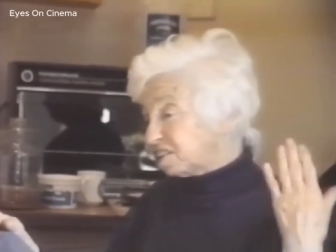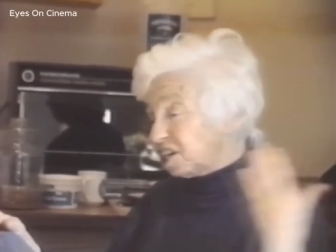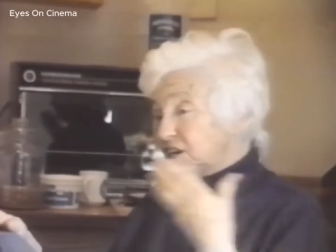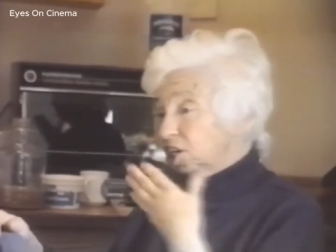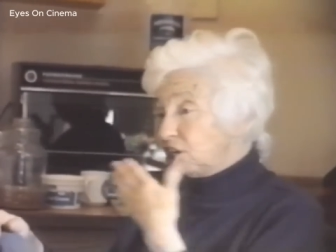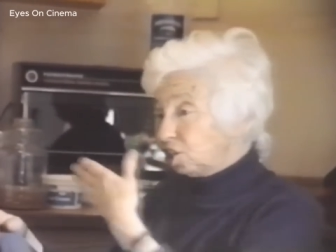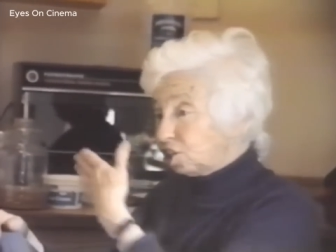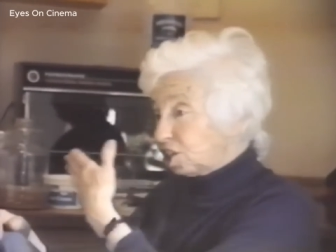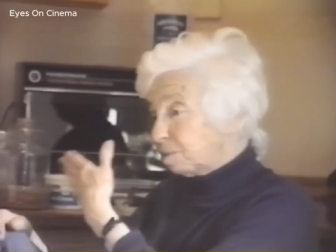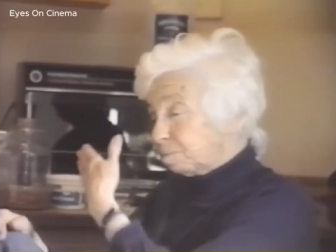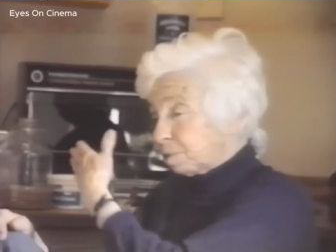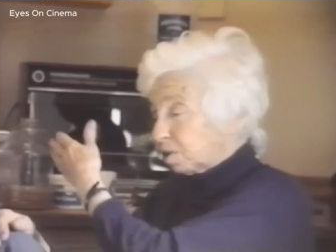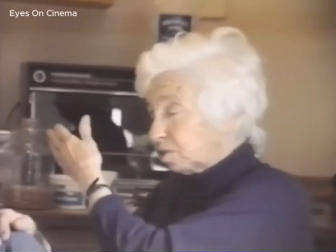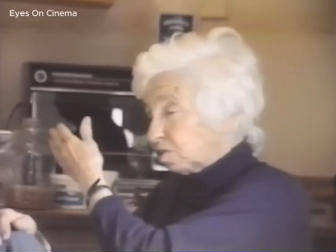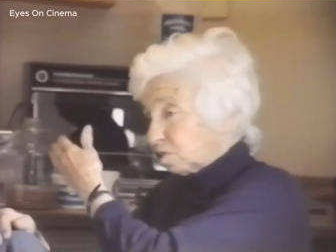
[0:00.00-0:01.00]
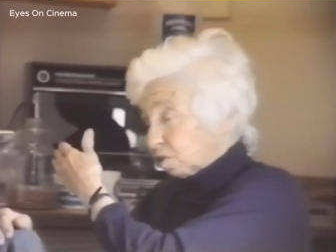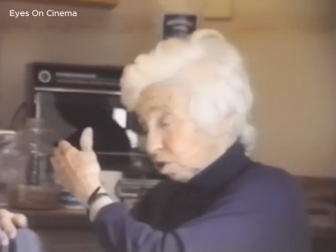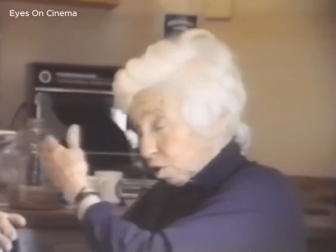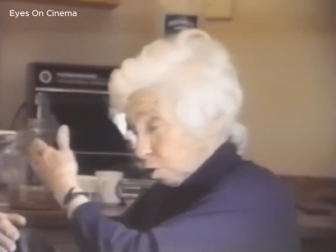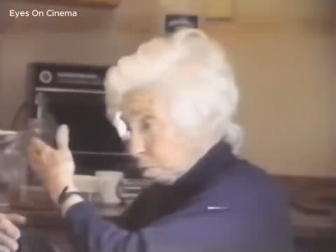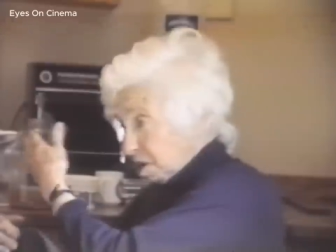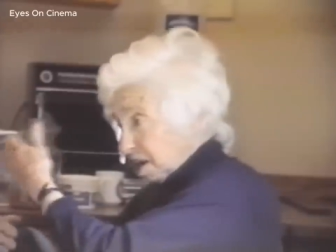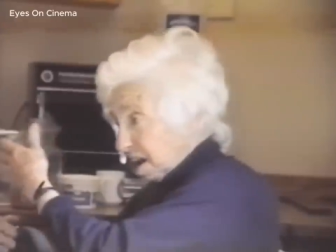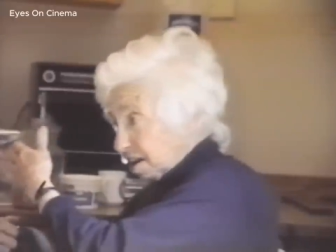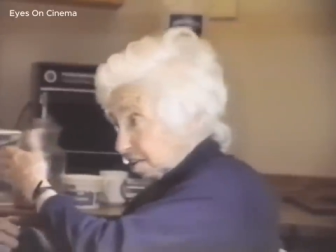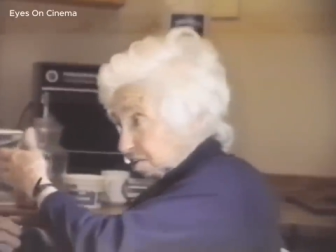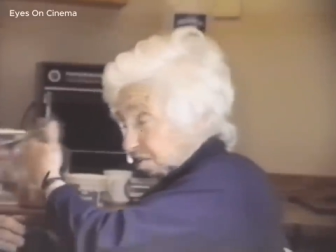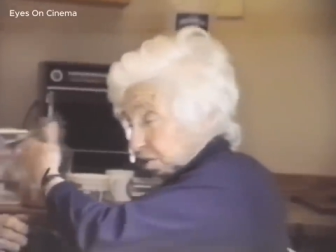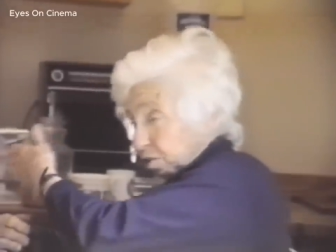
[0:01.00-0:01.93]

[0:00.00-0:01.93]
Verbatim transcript: Did he ship accumulators